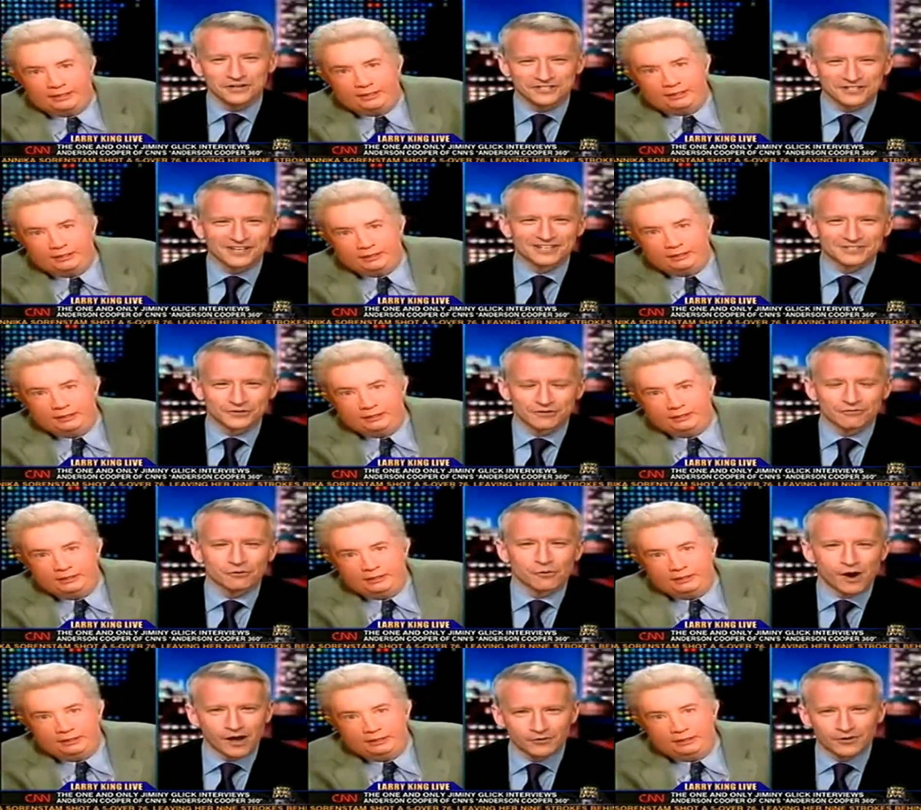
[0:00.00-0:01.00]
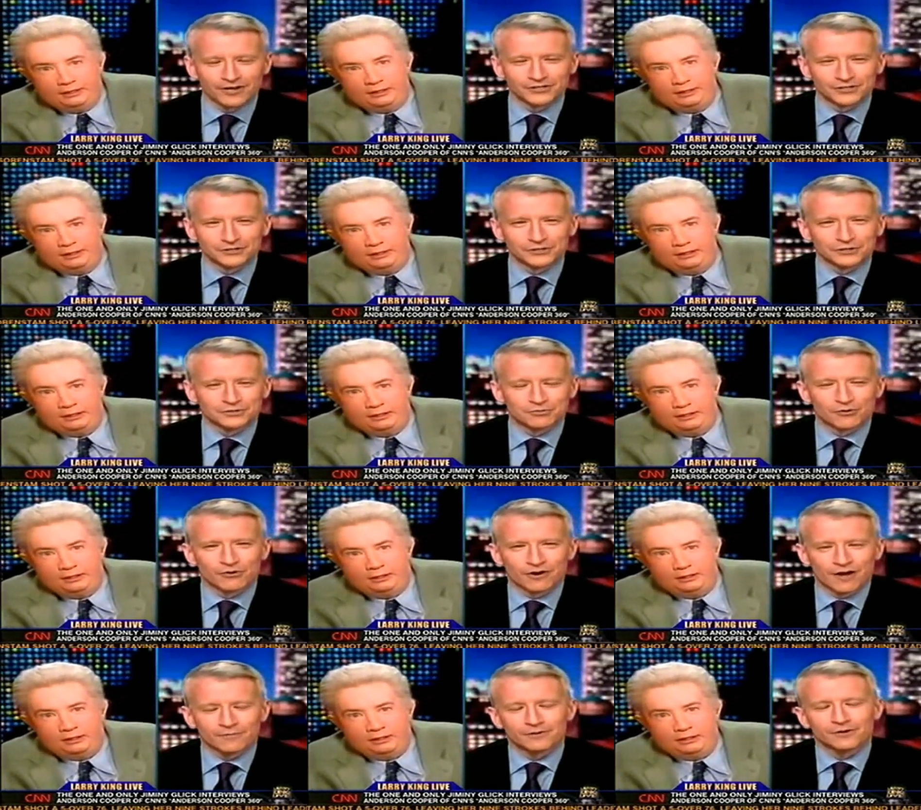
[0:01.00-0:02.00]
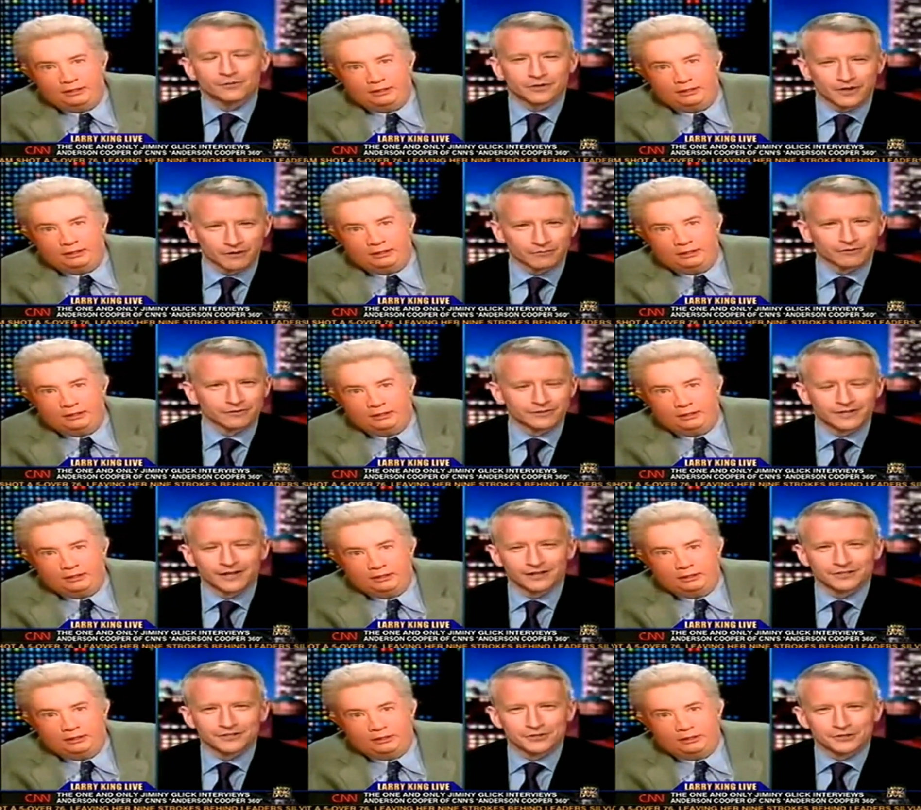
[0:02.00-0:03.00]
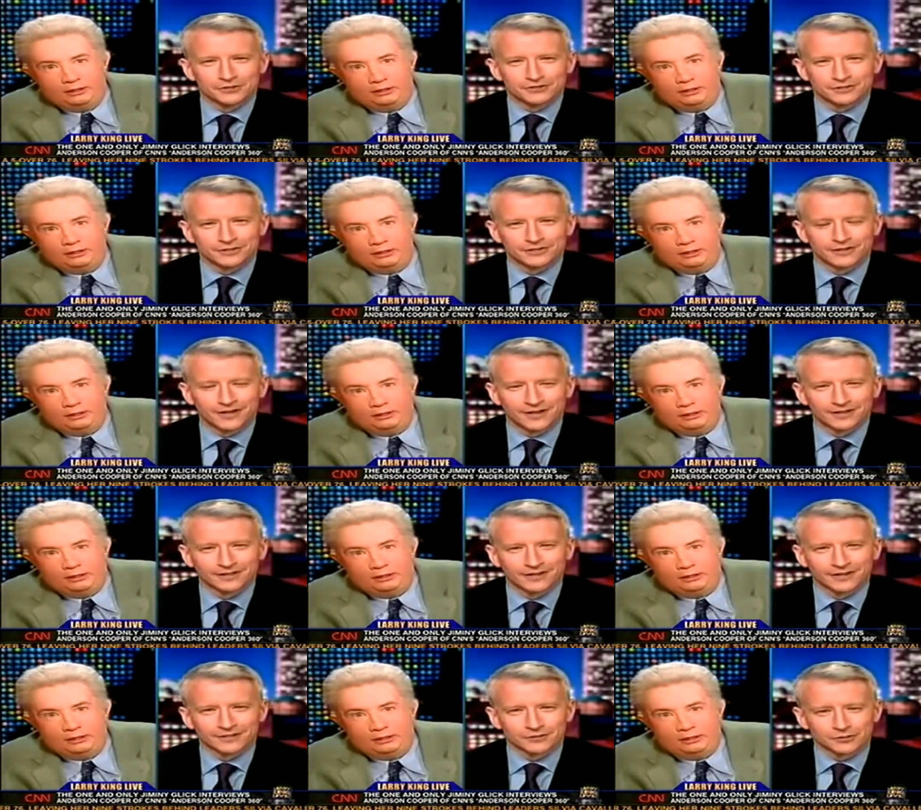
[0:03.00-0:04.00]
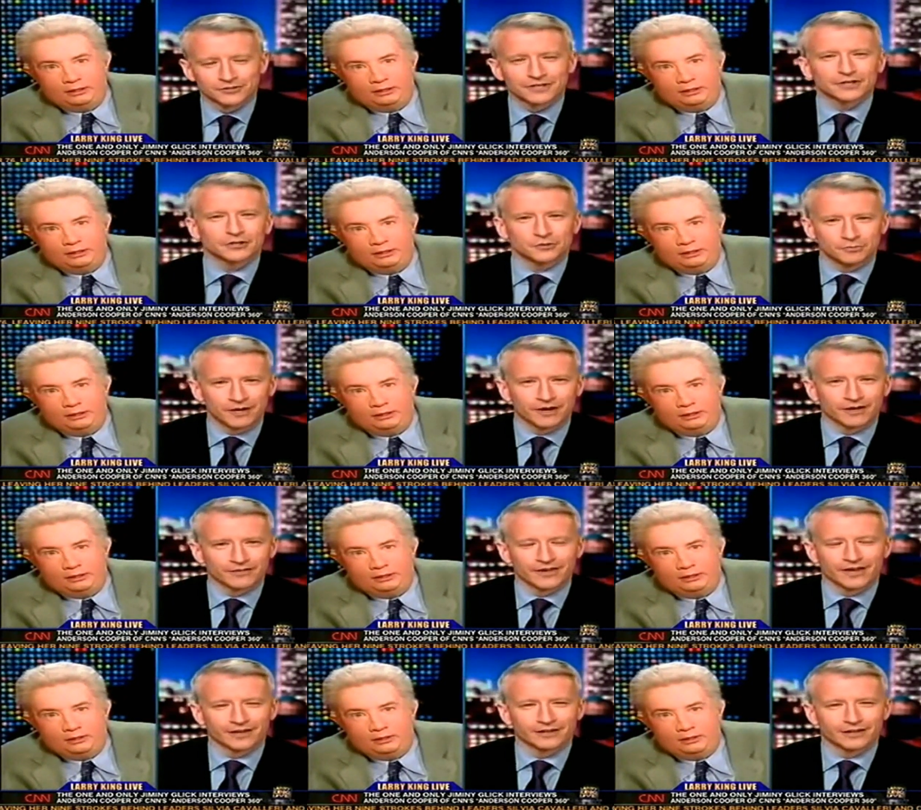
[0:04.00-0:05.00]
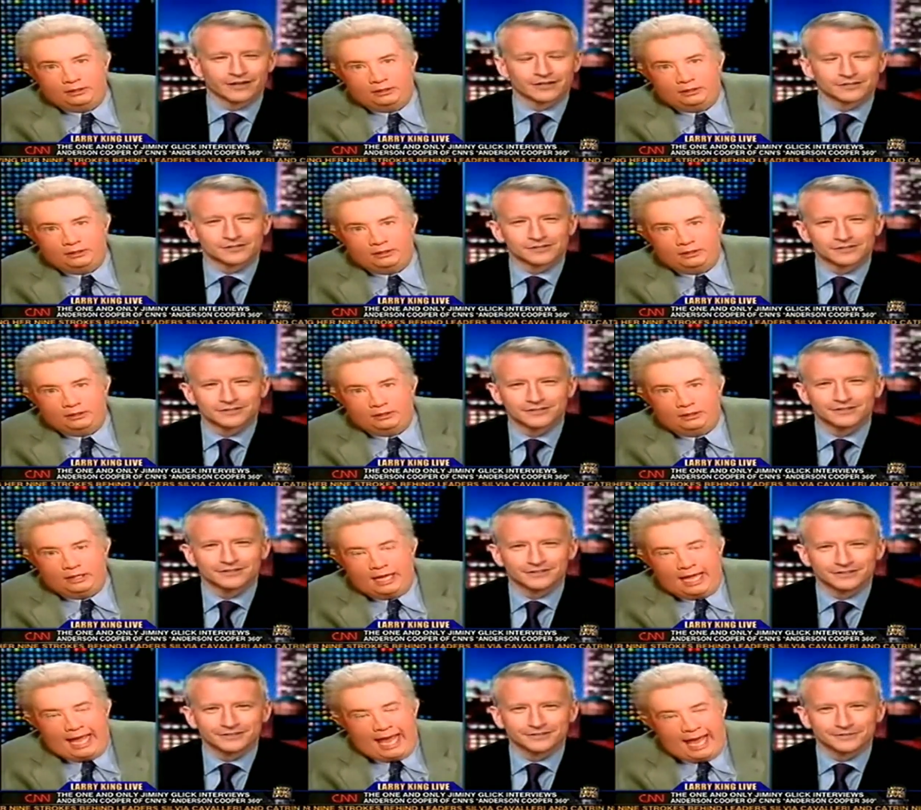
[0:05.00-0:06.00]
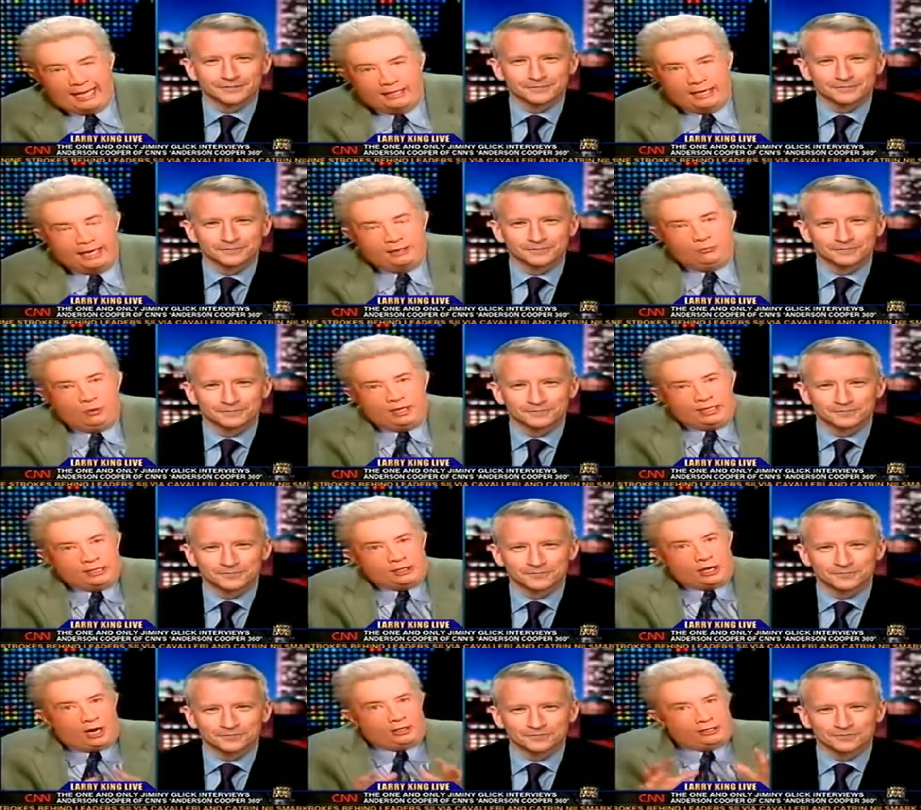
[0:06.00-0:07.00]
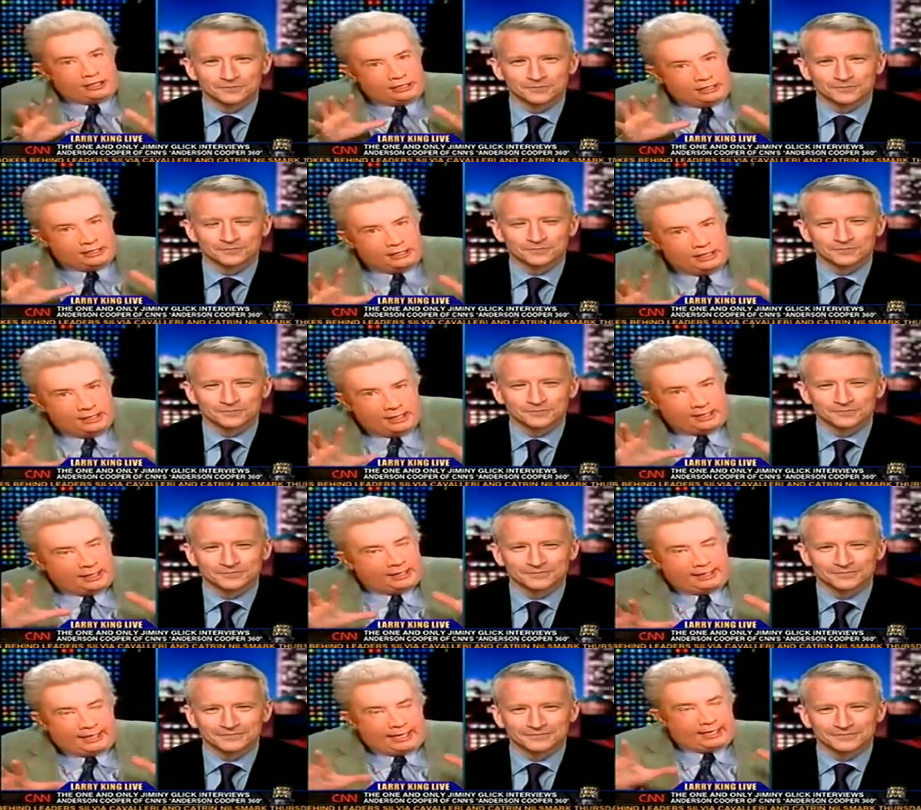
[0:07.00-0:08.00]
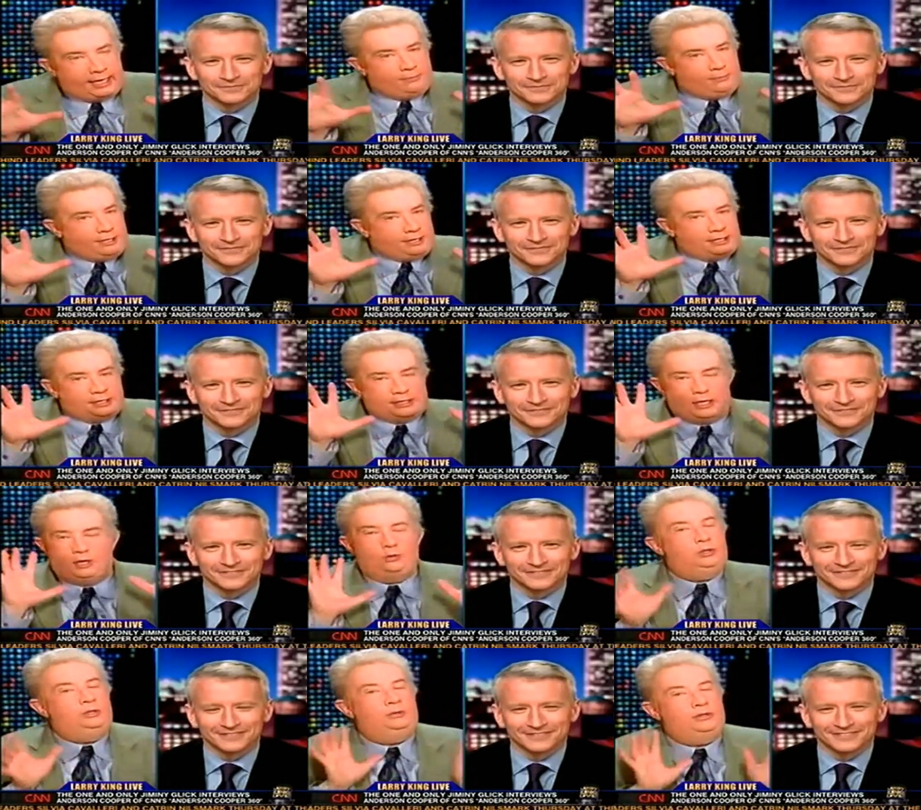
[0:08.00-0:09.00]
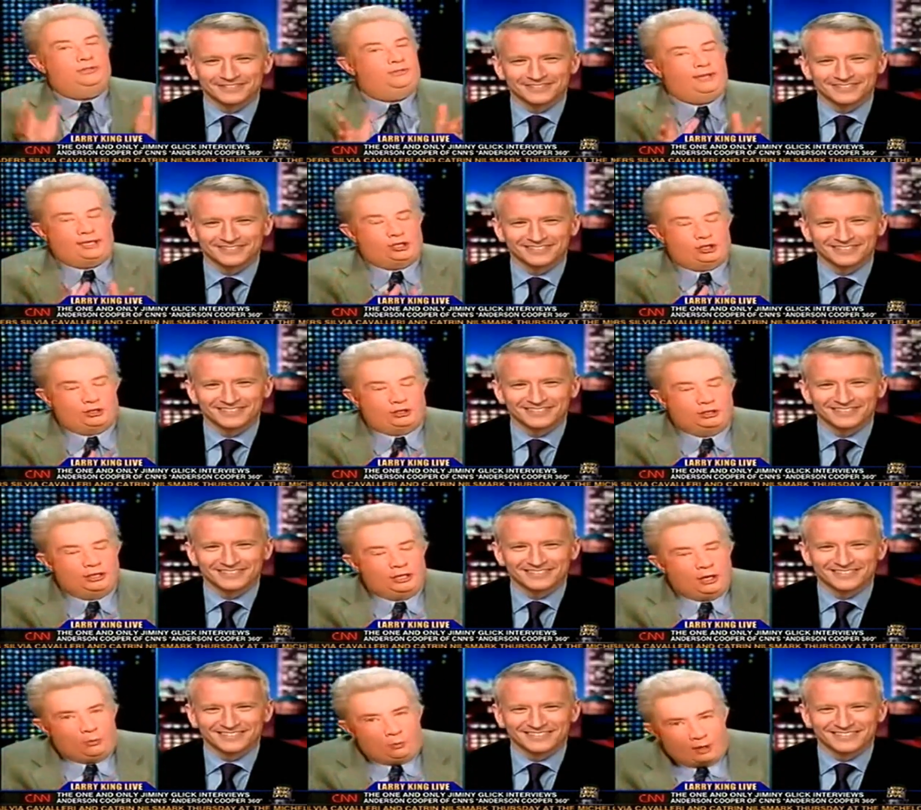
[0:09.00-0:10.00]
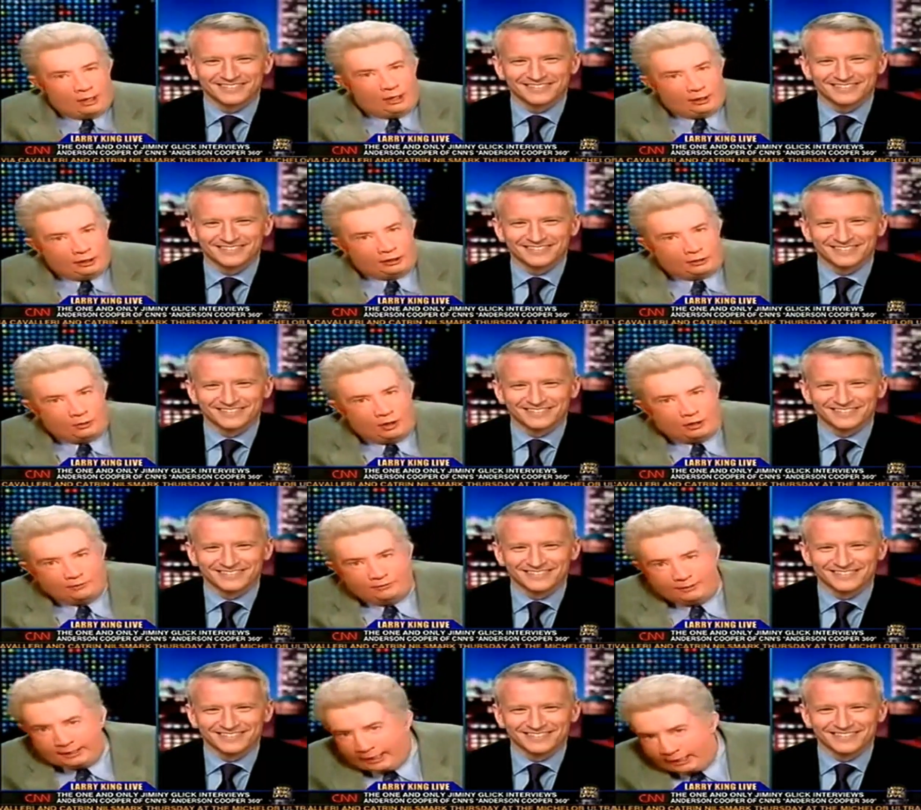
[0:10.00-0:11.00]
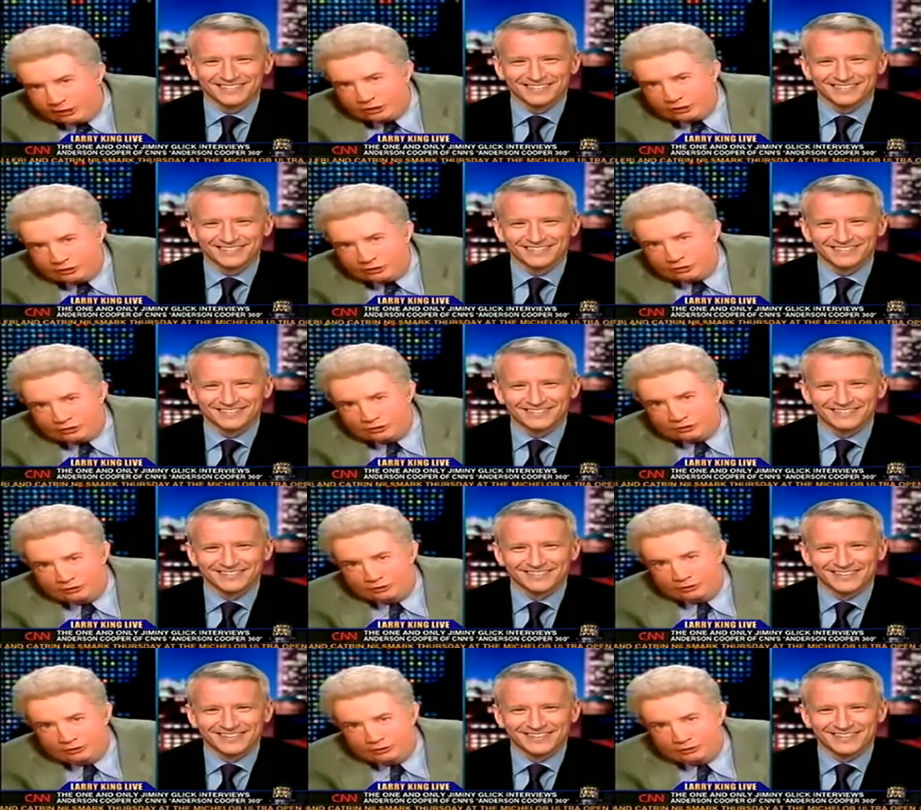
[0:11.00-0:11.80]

Speaker 1: it's, it's sort of a wide-ranging news program. You know, we cover the daily news and, and uh, sort of take you beyond the headlines.
Speaker 2: And, and what is, I just, and again, I mean this only with affection, what are your qualifications?